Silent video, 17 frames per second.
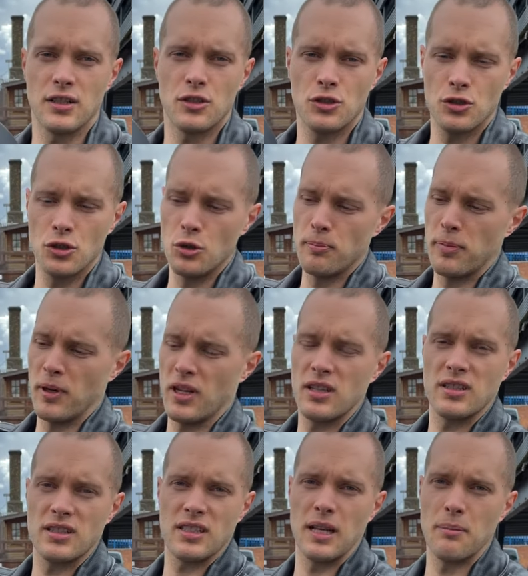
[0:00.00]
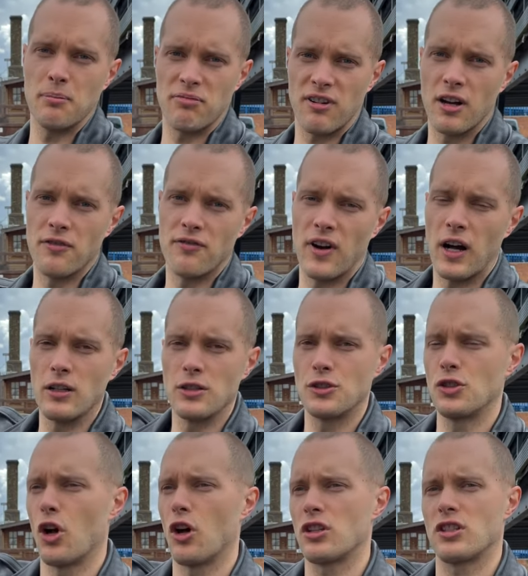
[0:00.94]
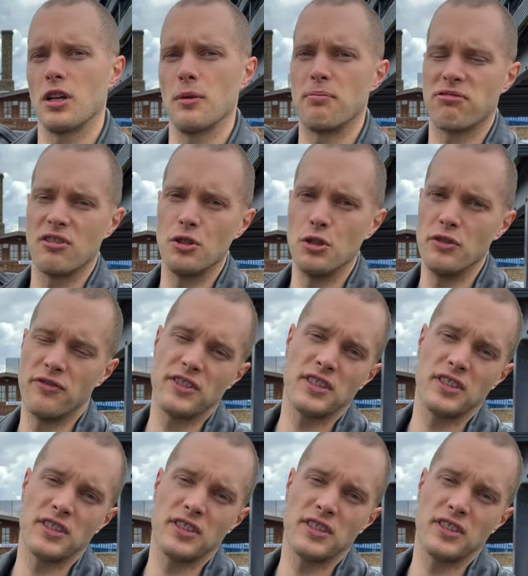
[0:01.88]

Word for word: super slim profile, DOT approved,